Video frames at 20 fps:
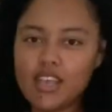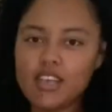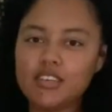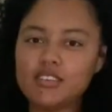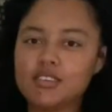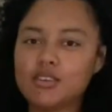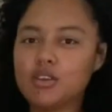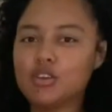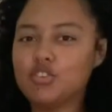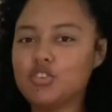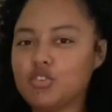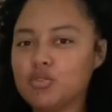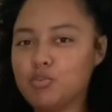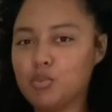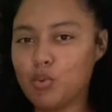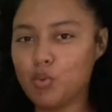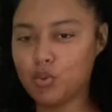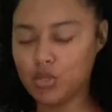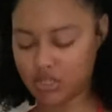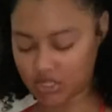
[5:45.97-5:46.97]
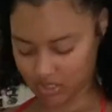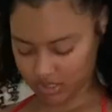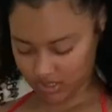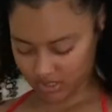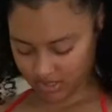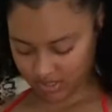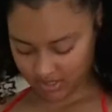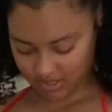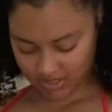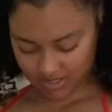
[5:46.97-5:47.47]
so I just bought it,
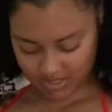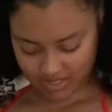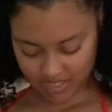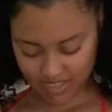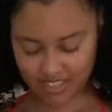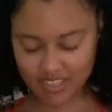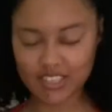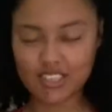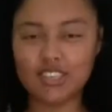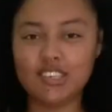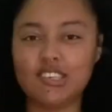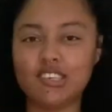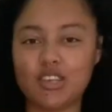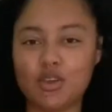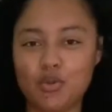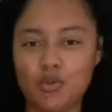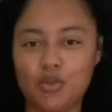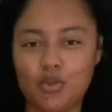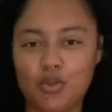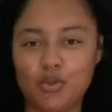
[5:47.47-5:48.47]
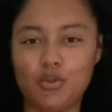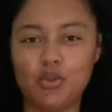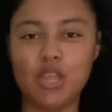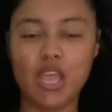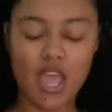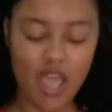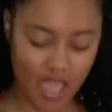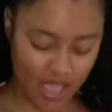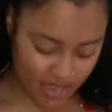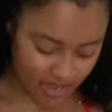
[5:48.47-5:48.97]
and it's so cute.
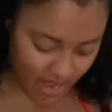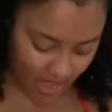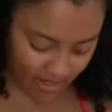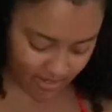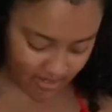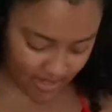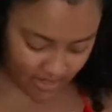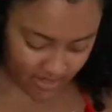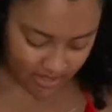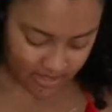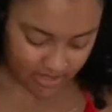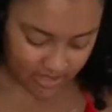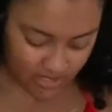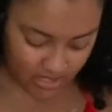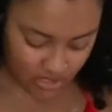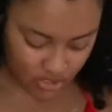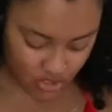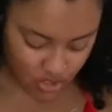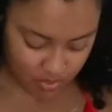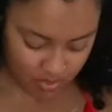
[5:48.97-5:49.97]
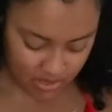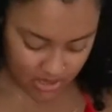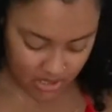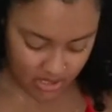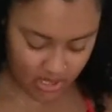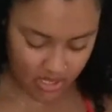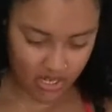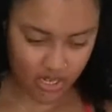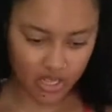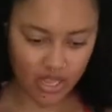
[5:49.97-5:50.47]
It has like a stretchy
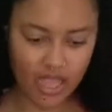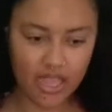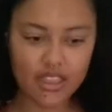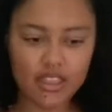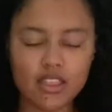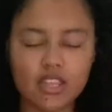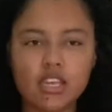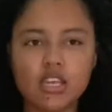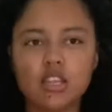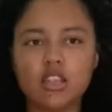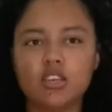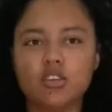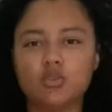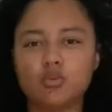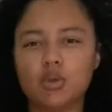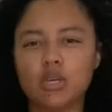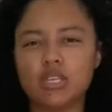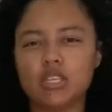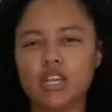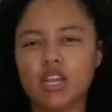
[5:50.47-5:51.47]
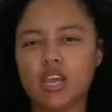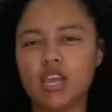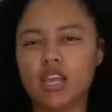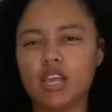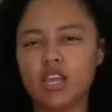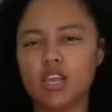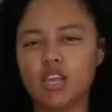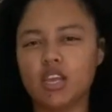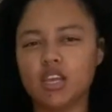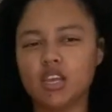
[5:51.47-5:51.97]
material. I think this was
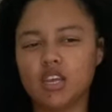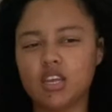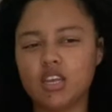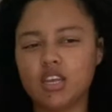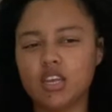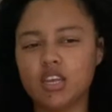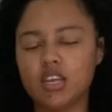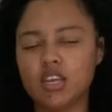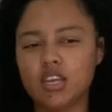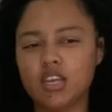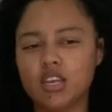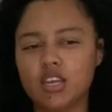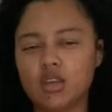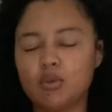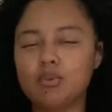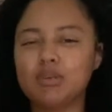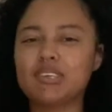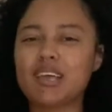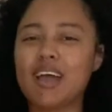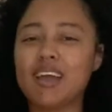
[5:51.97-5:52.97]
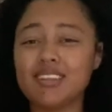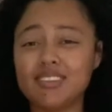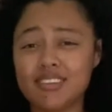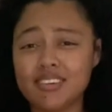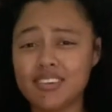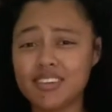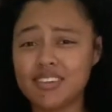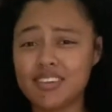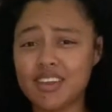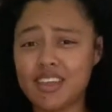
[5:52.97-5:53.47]
like, was
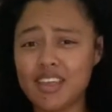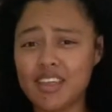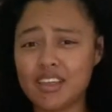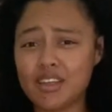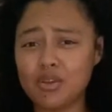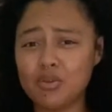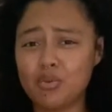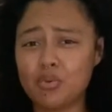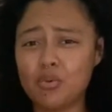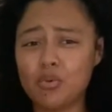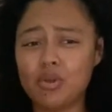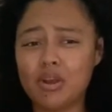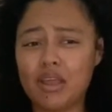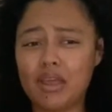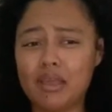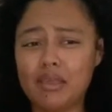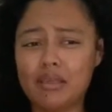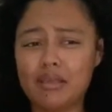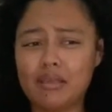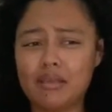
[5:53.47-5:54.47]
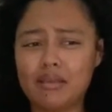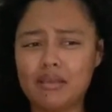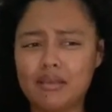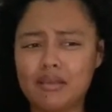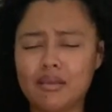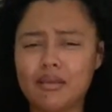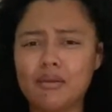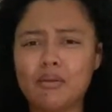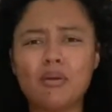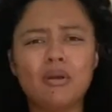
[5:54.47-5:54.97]
100 rand or like
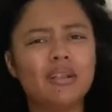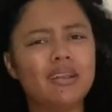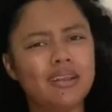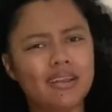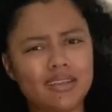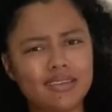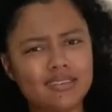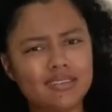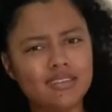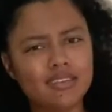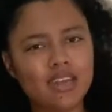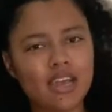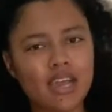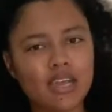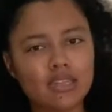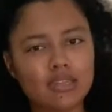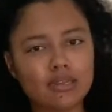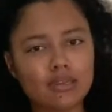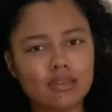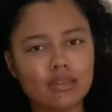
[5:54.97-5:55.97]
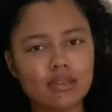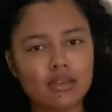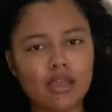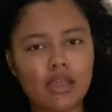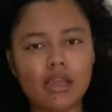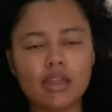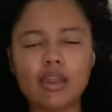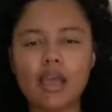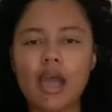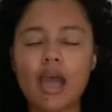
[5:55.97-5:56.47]
less than 100
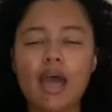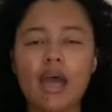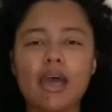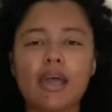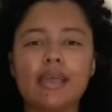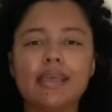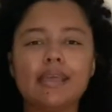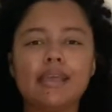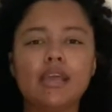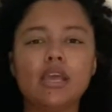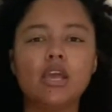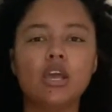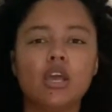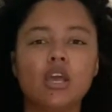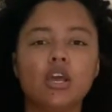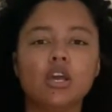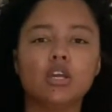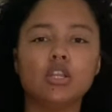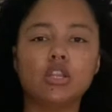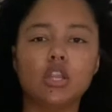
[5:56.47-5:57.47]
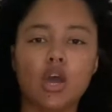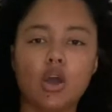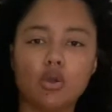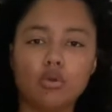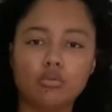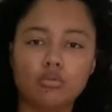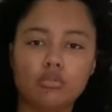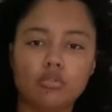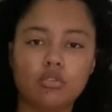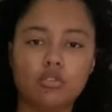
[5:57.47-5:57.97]
rand. I
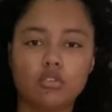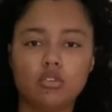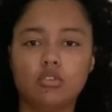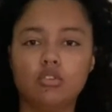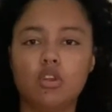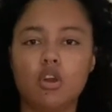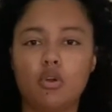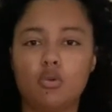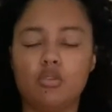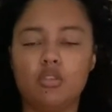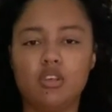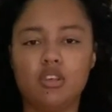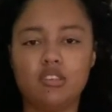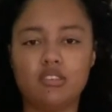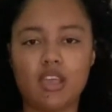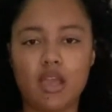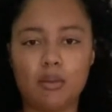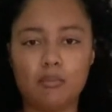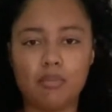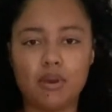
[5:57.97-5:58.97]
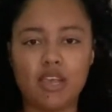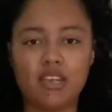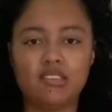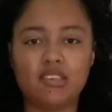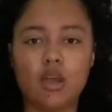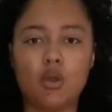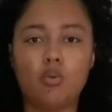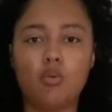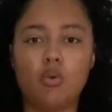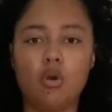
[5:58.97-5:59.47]
don't know the exact price.
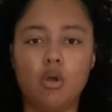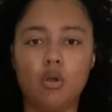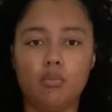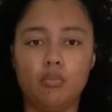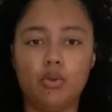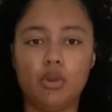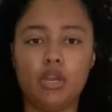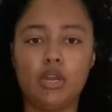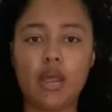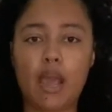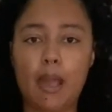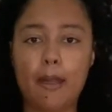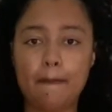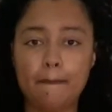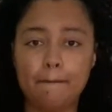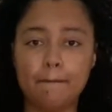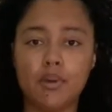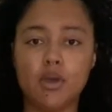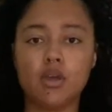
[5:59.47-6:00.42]
I will put it up,